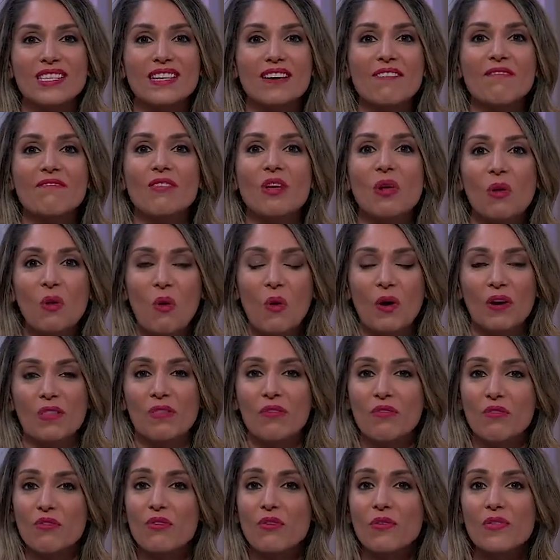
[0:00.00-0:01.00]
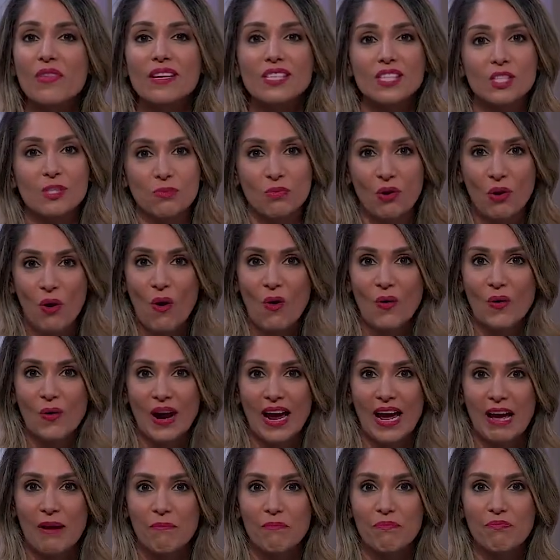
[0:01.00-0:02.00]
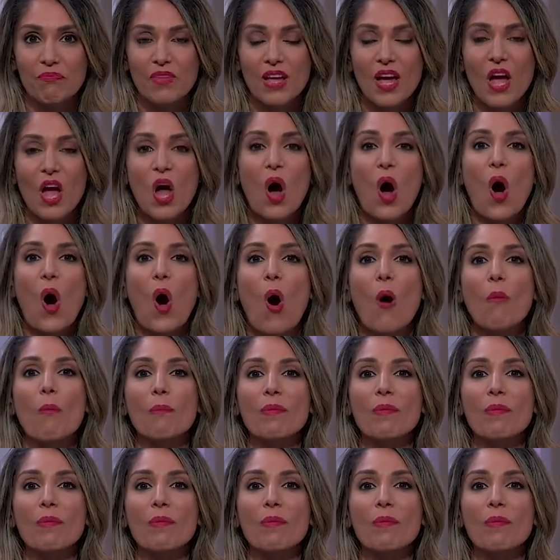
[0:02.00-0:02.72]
of the Lord through this program, open